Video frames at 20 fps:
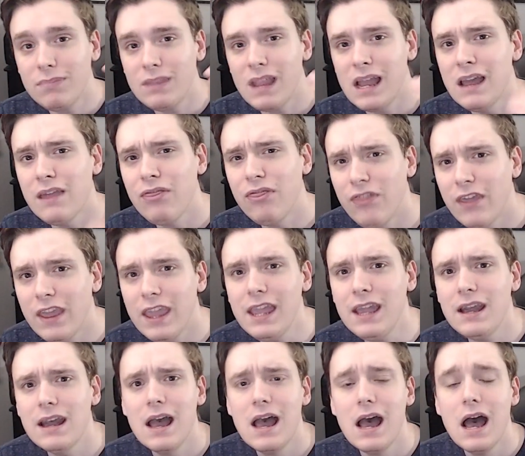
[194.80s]
I
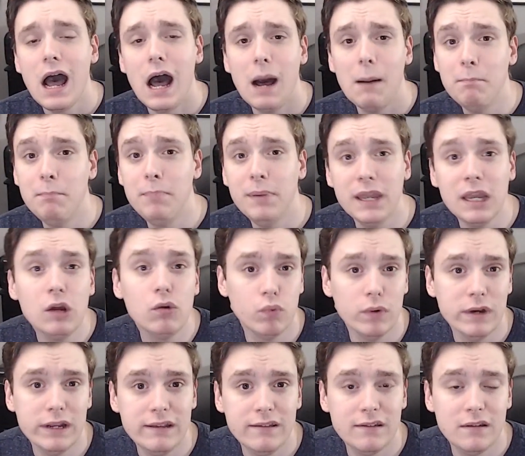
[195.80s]
think a big
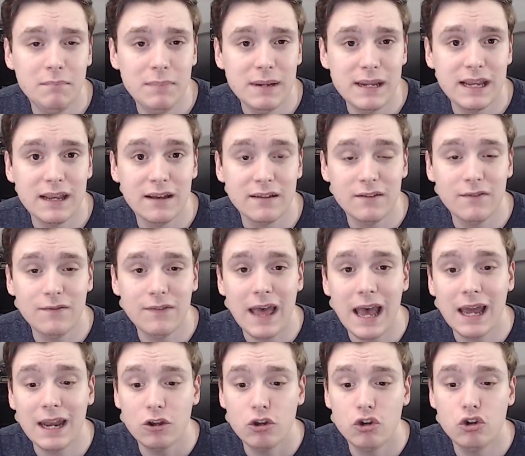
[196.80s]
reason because of
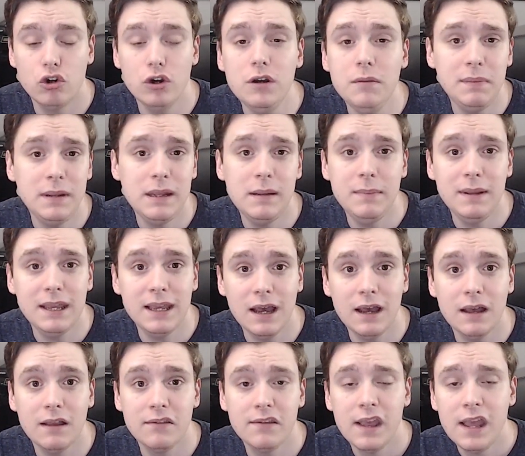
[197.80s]
that could be
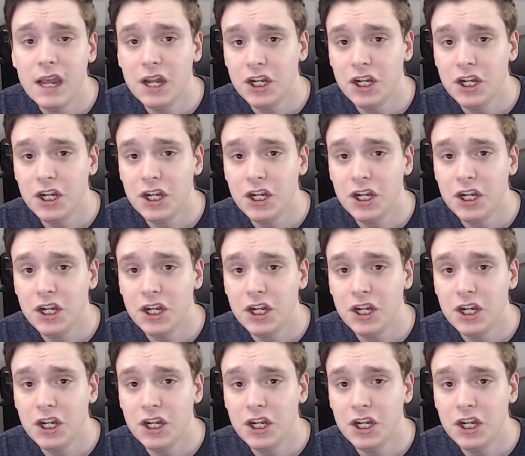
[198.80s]
because